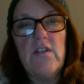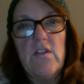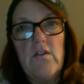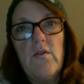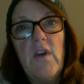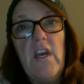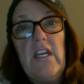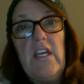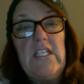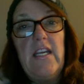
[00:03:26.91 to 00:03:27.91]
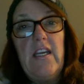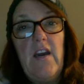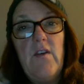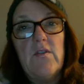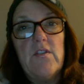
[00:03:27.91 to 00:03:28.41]
to take
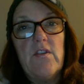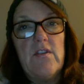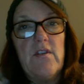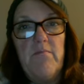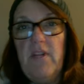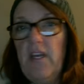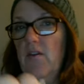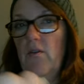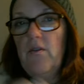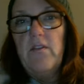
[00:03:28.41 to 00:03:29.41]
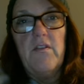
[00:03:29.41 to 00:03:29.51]
out just some plain old